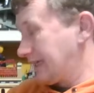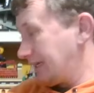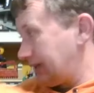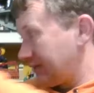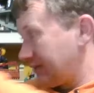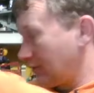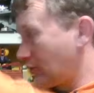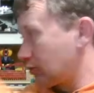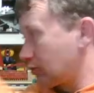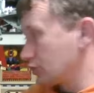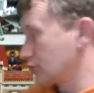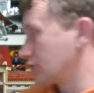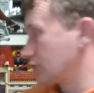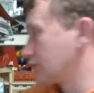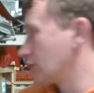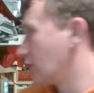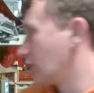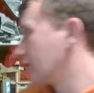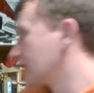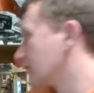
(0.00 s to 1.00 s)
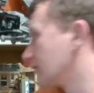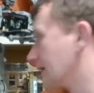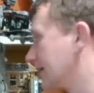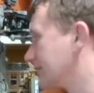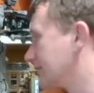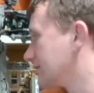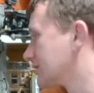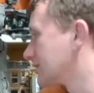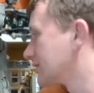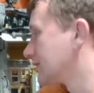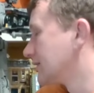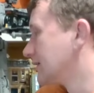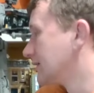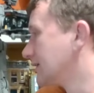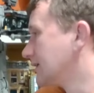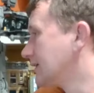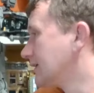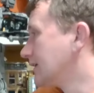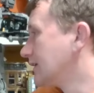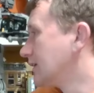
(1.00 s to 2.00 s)
it all sort of dotted around,
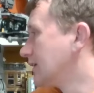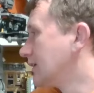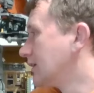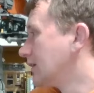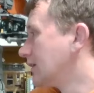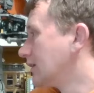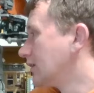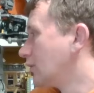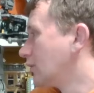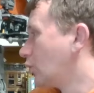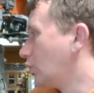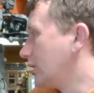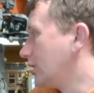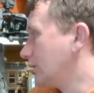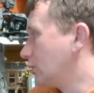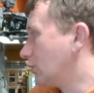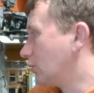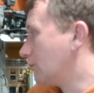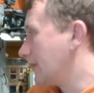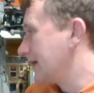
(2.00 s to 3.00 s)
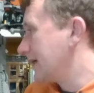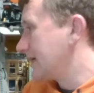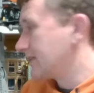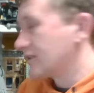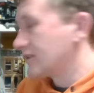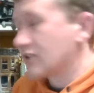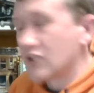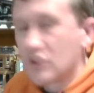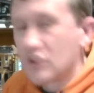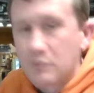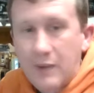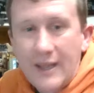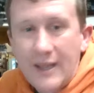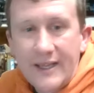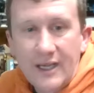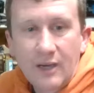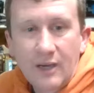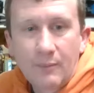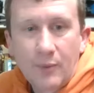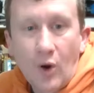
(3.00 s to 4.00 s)
we will make the
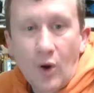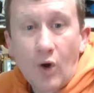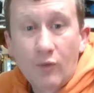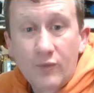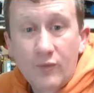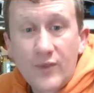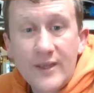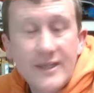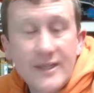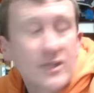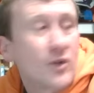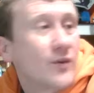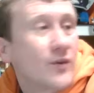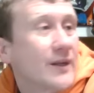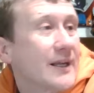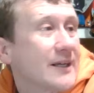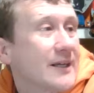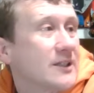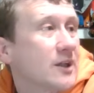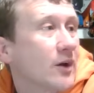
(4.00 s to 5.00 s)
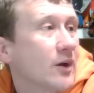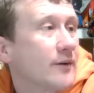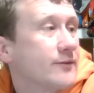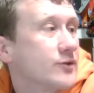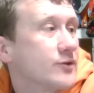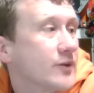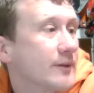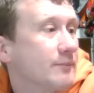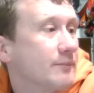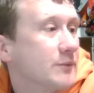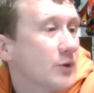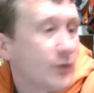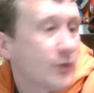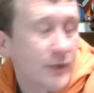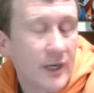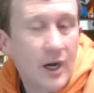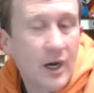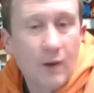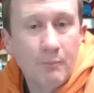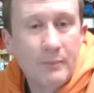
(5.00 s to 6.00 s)
display up of this on the next live stream. Because
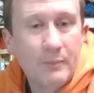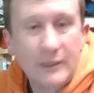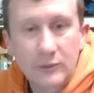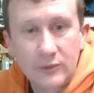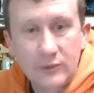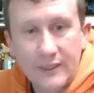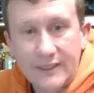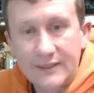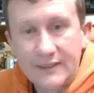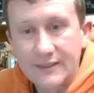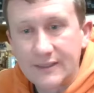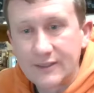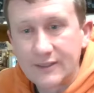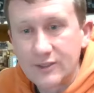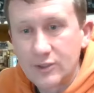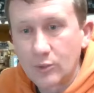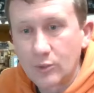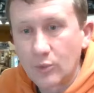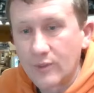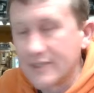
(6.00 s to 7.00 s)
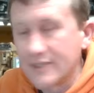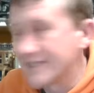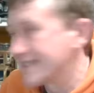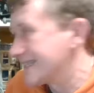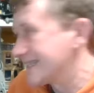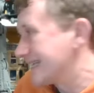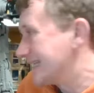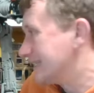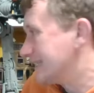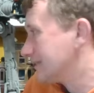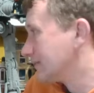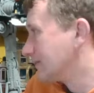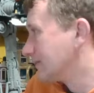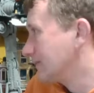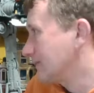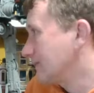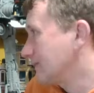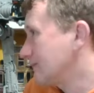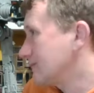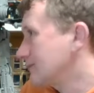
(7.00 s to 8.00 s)
obviously I can't build anything until this is in.
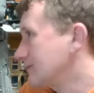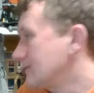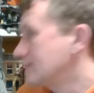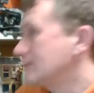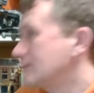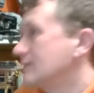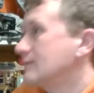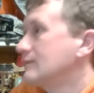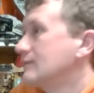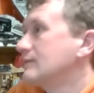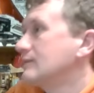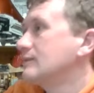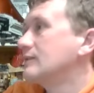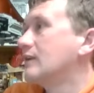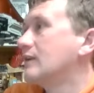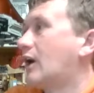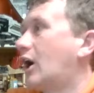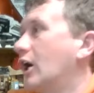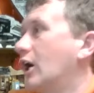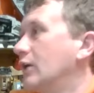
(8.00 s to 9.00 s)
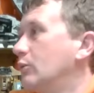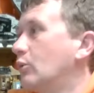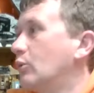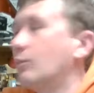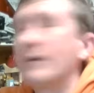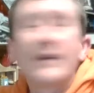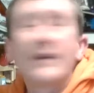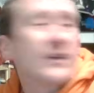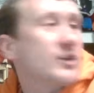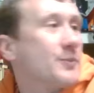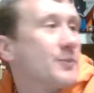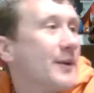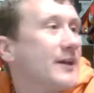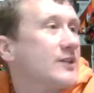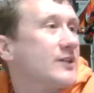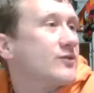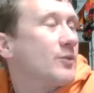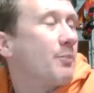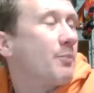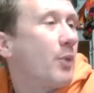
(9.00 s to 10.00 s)
I will make
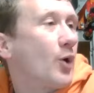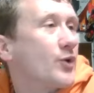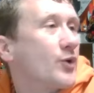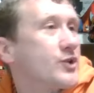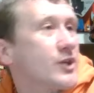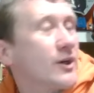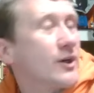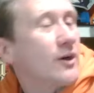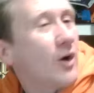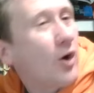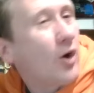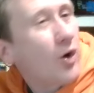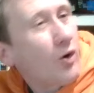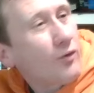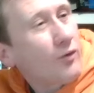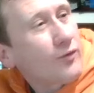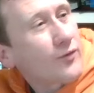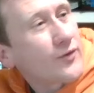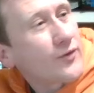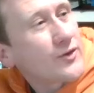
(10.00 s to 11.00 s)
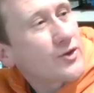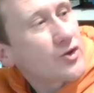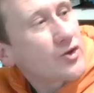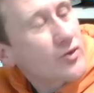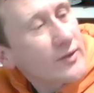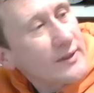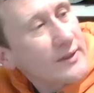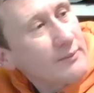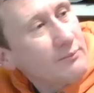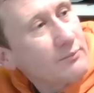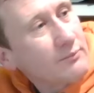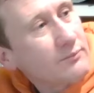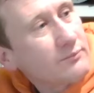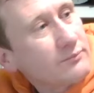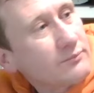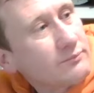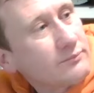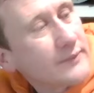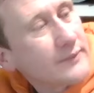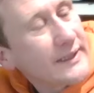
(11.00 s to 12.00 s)
space for Potter off the stream,
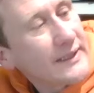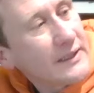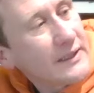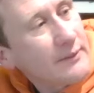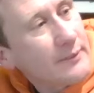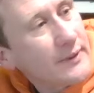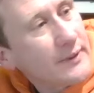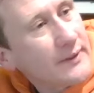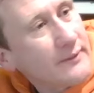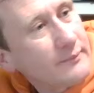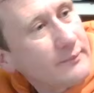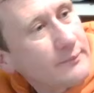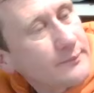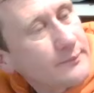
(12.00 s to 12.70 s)
maybe,